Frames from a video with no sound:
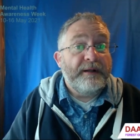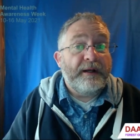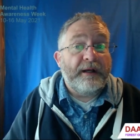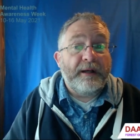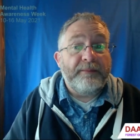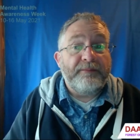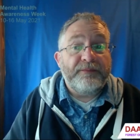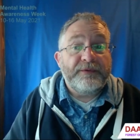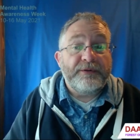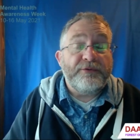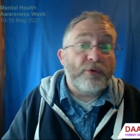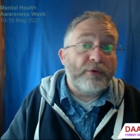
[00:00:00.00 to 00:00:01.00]

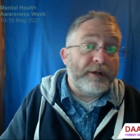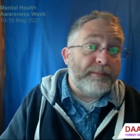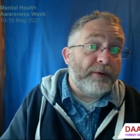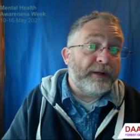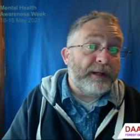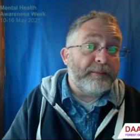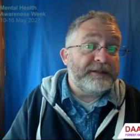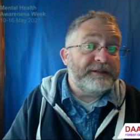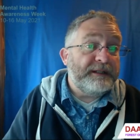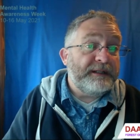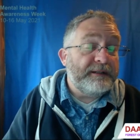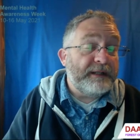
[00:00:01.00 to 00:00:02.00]
So drawing upon, am I
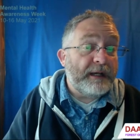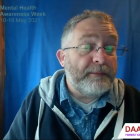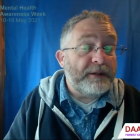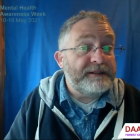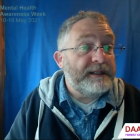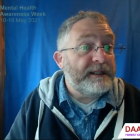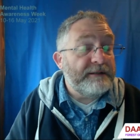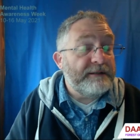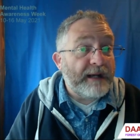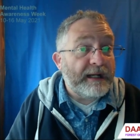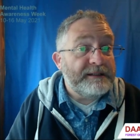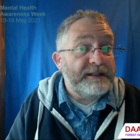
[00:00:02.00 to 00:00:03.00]
seeing the
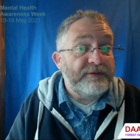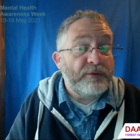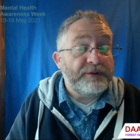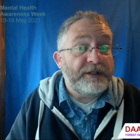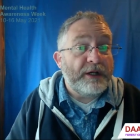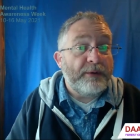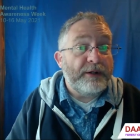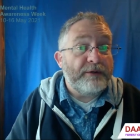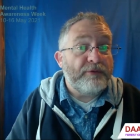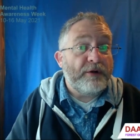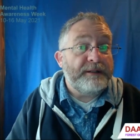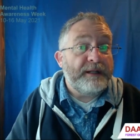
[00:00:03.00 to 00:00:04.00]
reality of what's going on
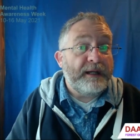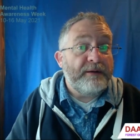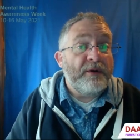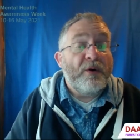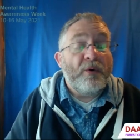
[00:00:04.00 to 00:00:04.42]
right now,